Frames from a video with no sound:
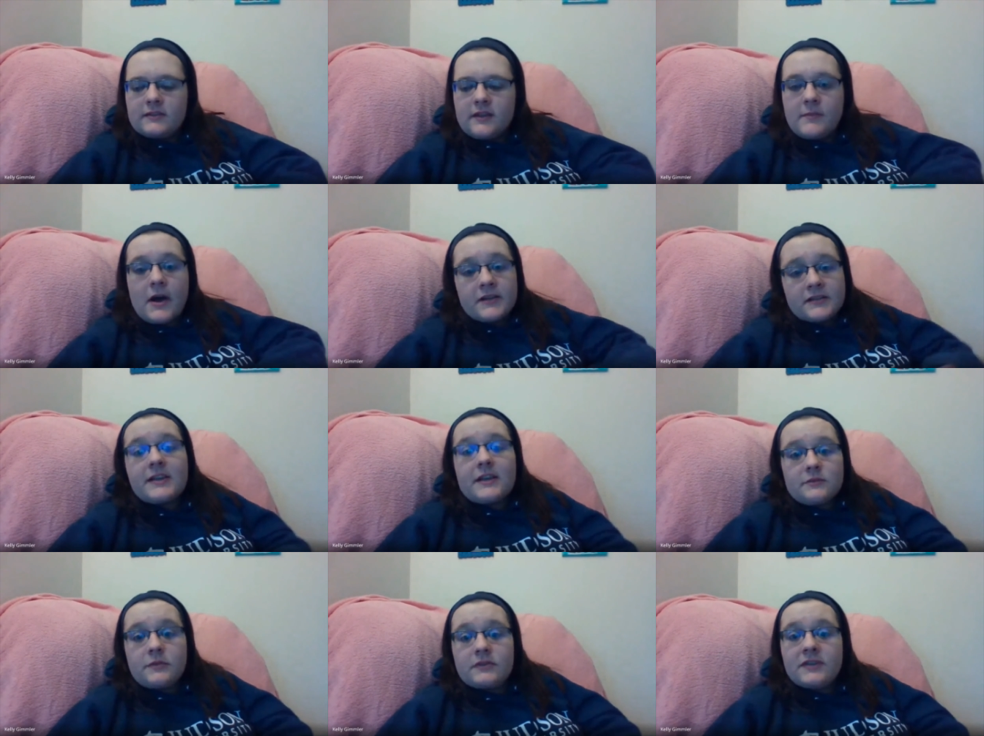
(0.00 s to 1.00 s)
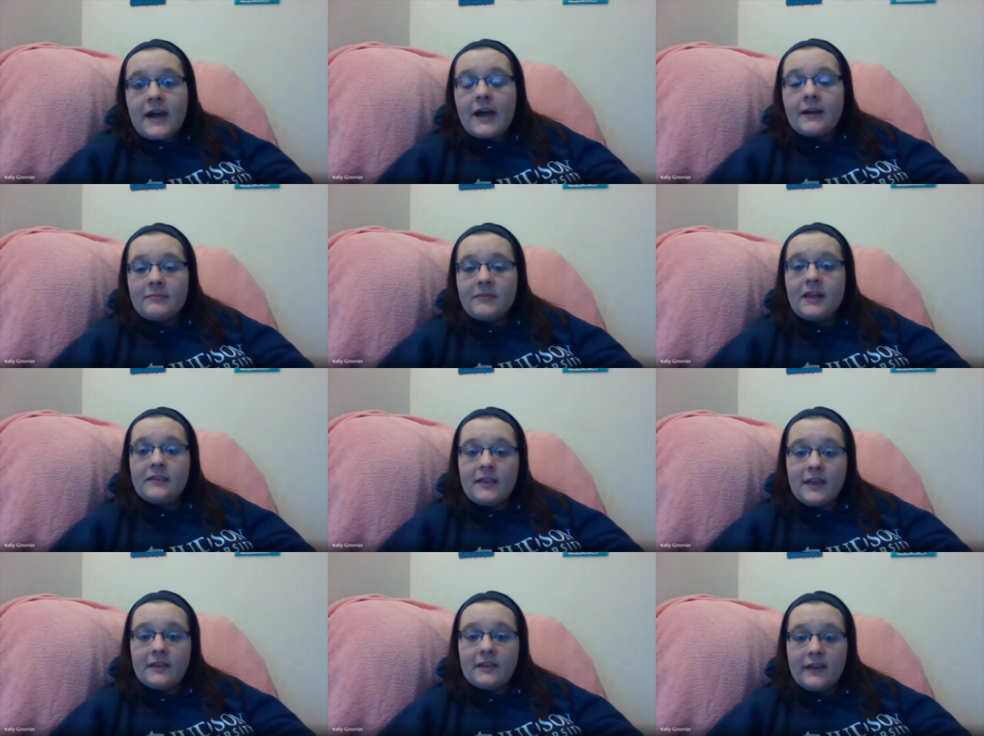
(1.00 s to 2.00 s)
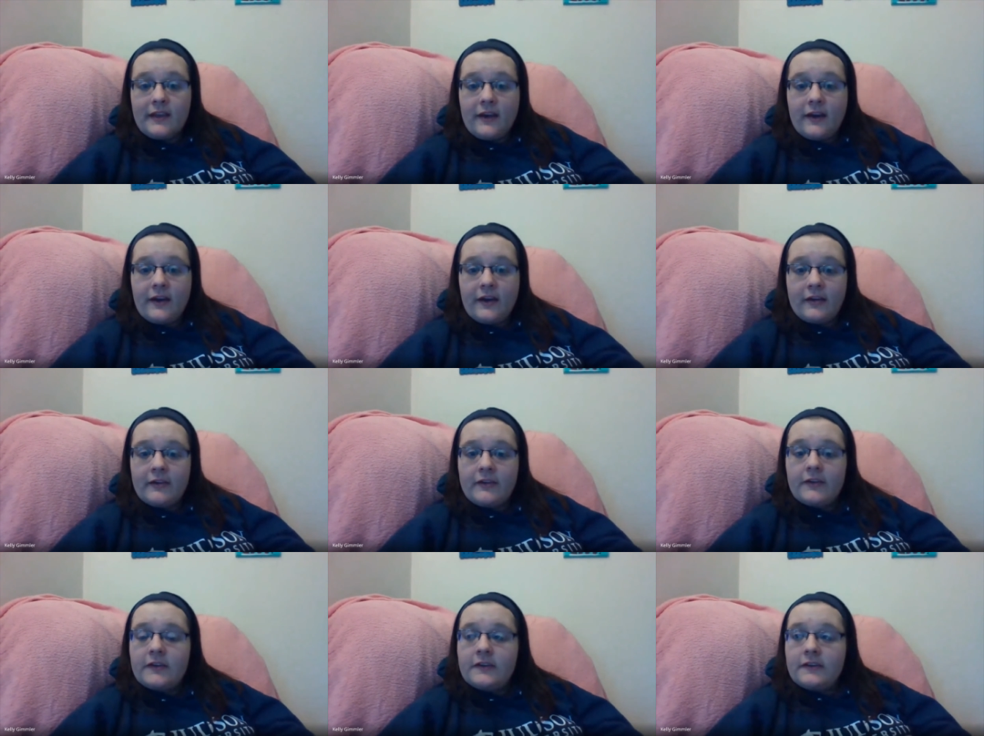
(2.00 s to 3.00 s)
some unscheduled time that then they are